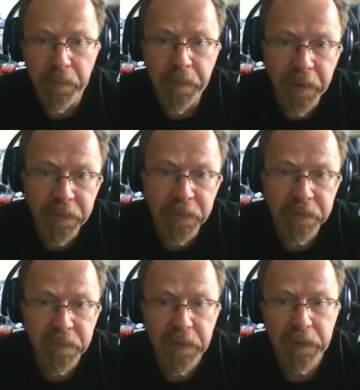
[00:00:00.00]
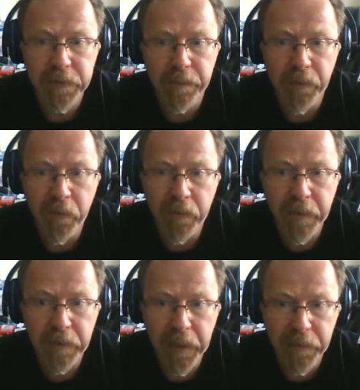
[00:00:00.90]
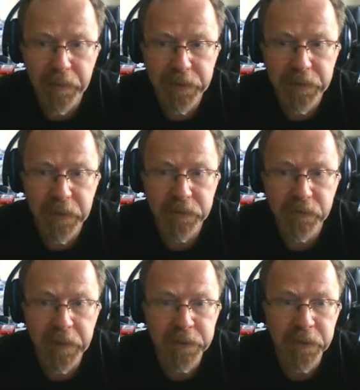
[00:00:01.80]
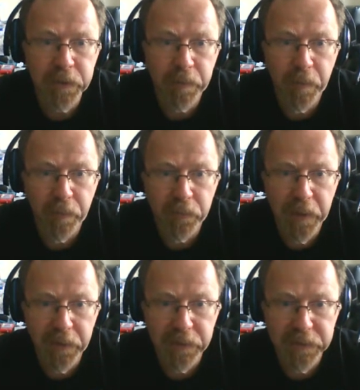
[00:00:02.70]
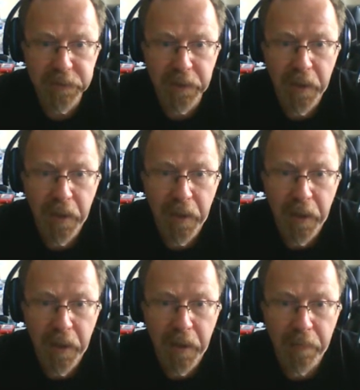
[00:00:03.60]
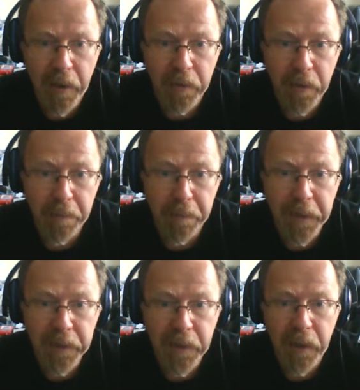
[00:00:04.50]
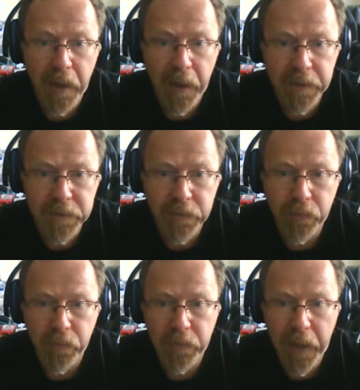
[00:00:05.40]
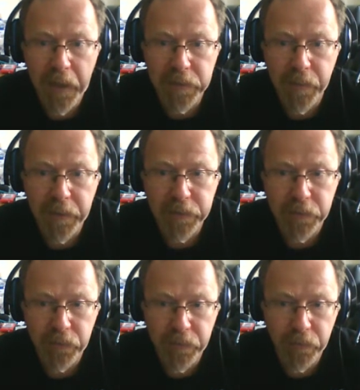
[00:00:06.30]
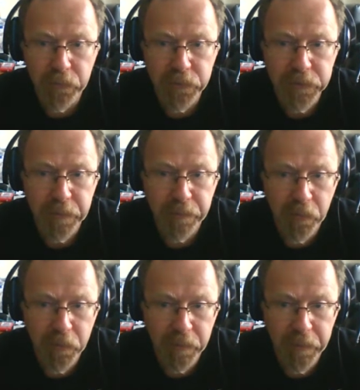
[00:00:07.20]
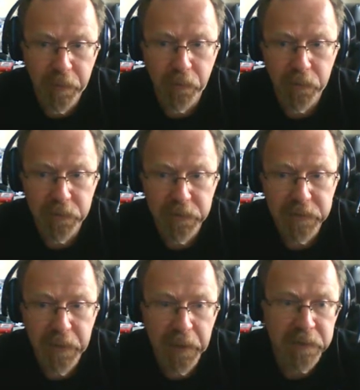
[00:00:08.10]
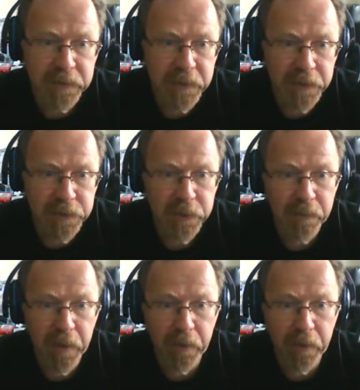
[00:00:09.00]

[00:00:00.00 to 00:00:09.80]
Python is a programming language that raises in popularity among many high school as well as university programming courses. As such, my